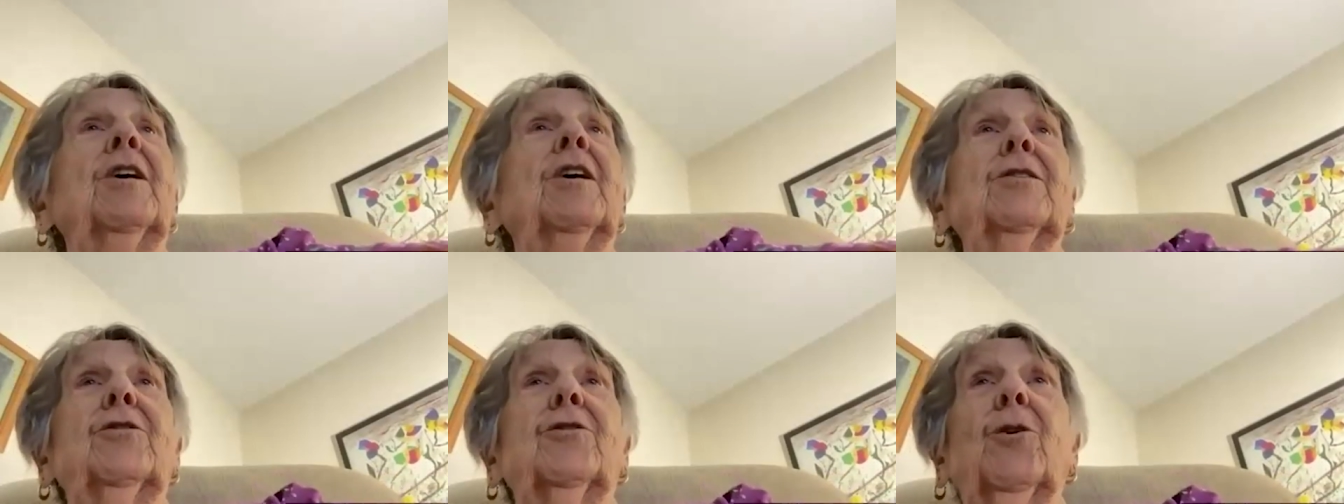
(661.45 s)

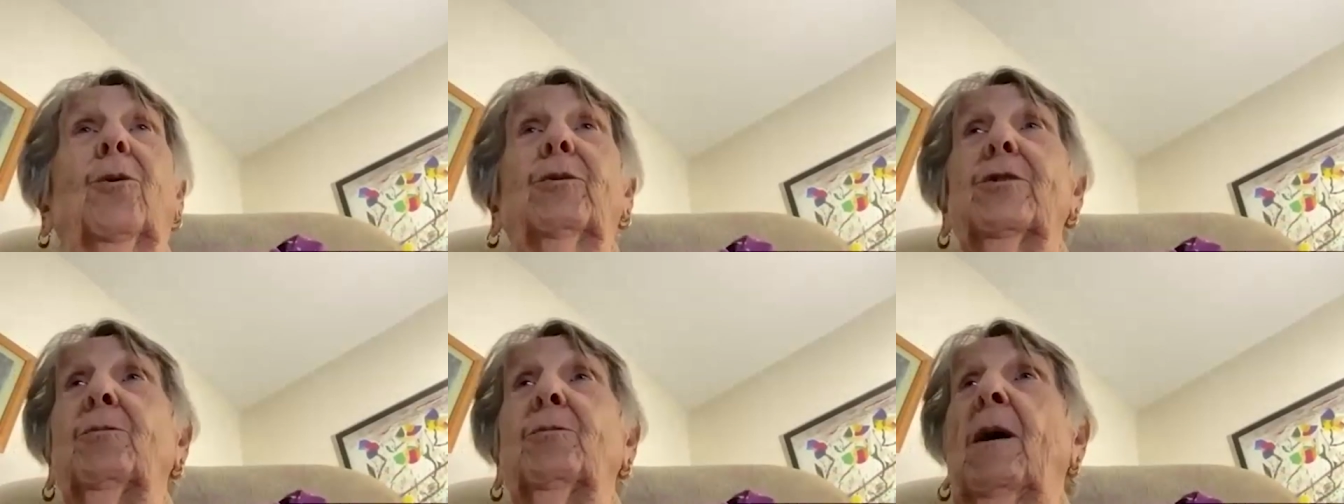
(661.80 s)

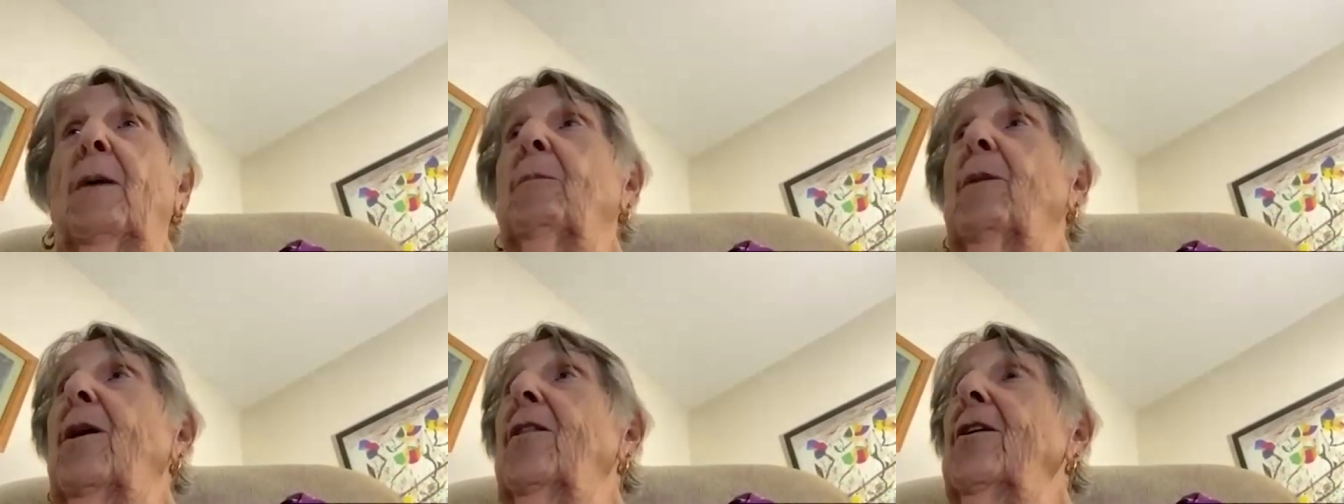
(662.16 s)
So was my
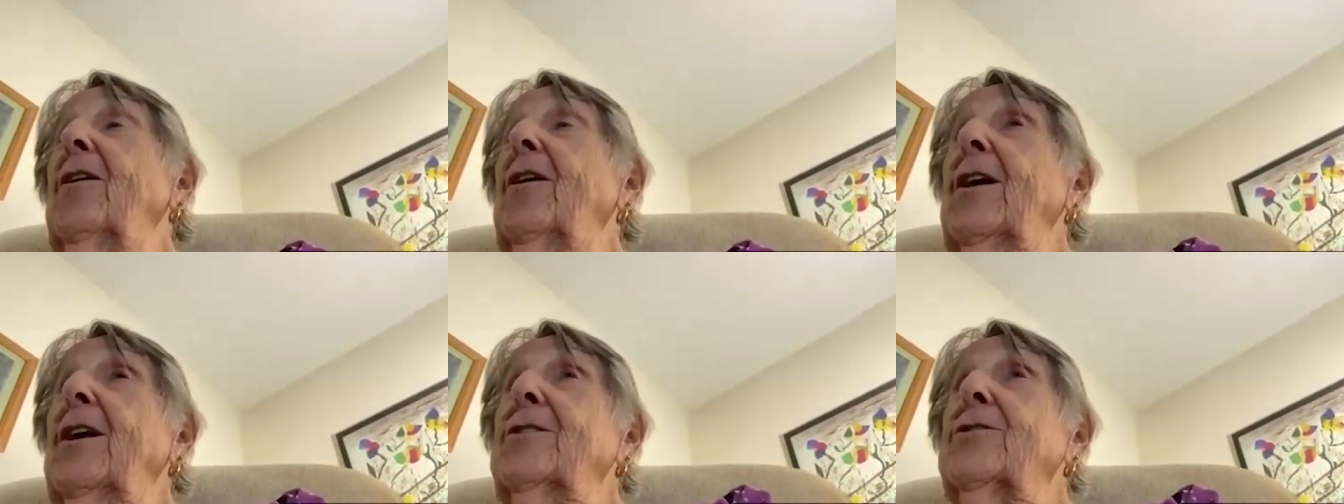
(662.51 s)

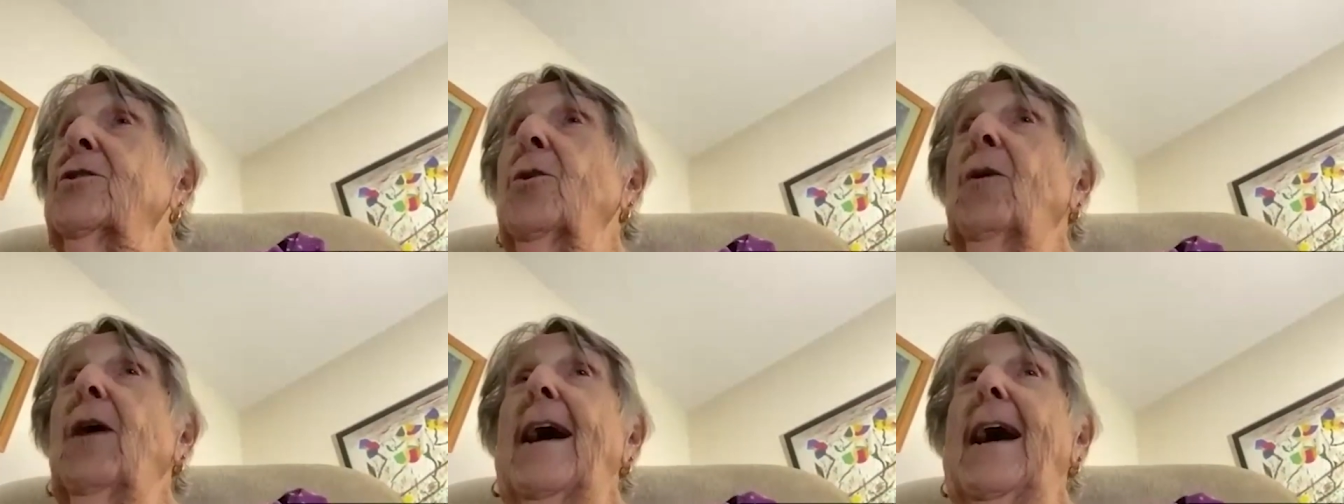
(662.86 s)
mother.
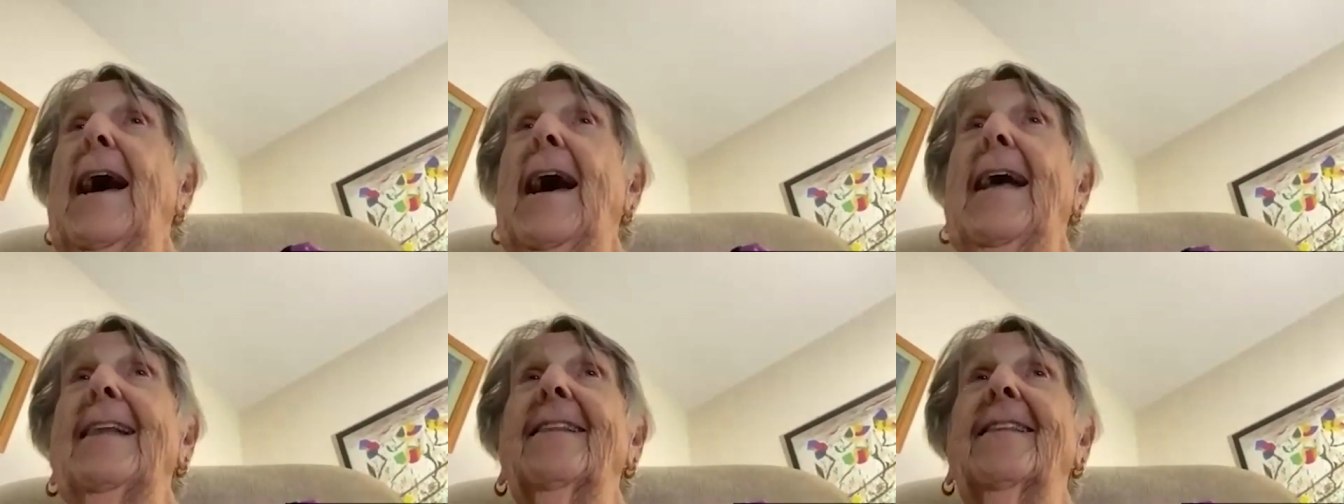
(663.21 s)
So I
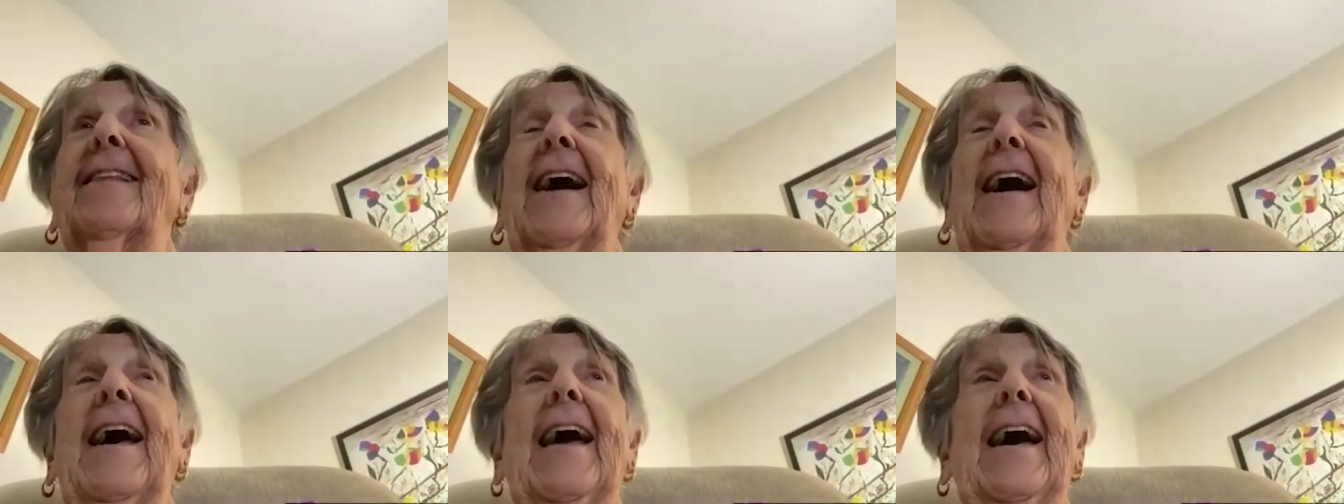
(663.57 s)
had
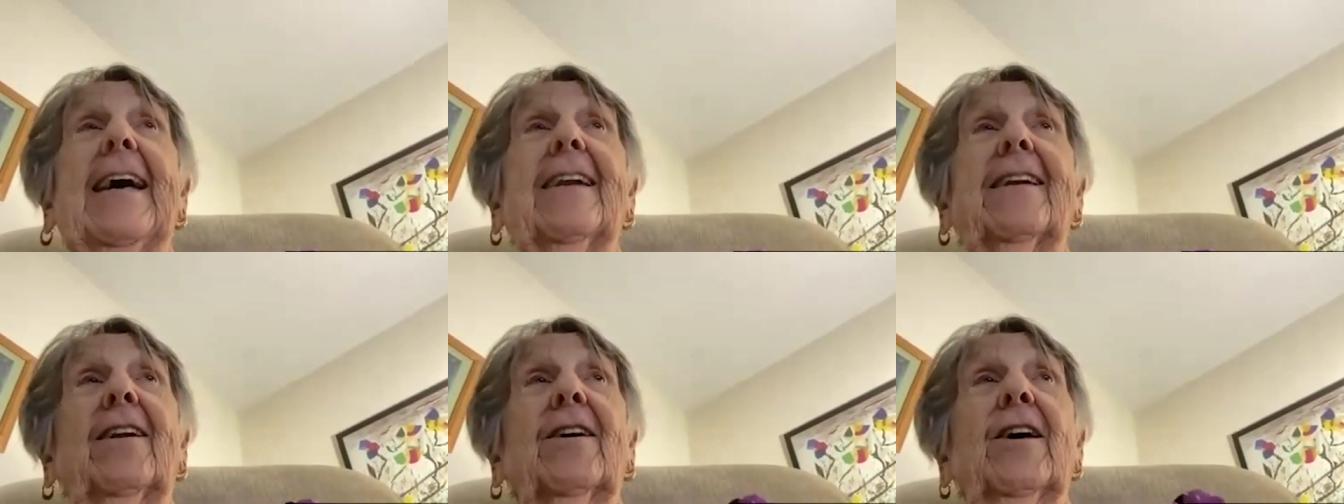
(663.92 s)
I
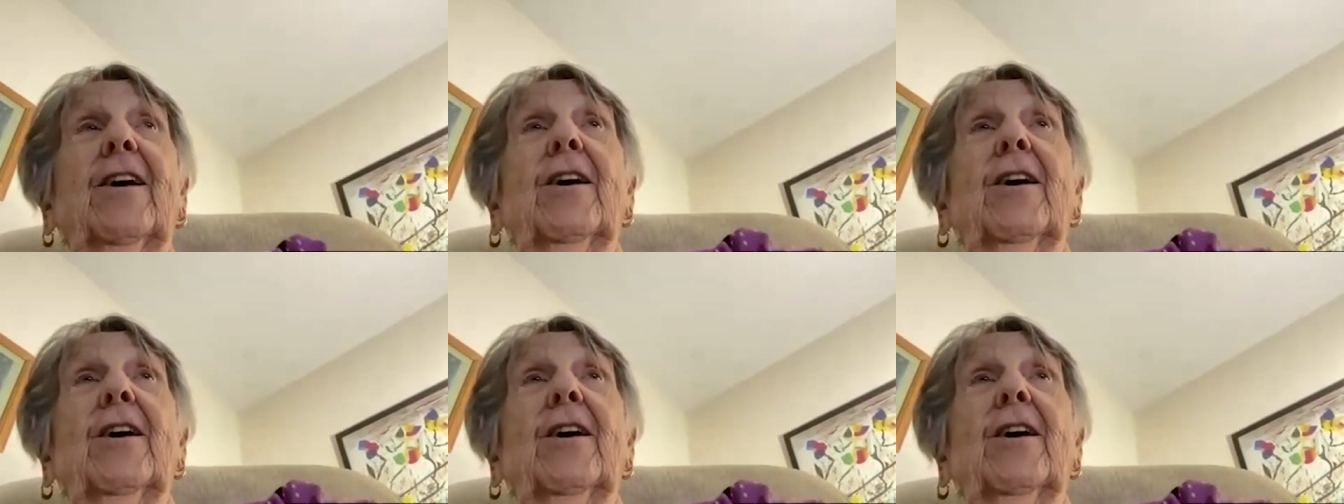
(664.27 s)
had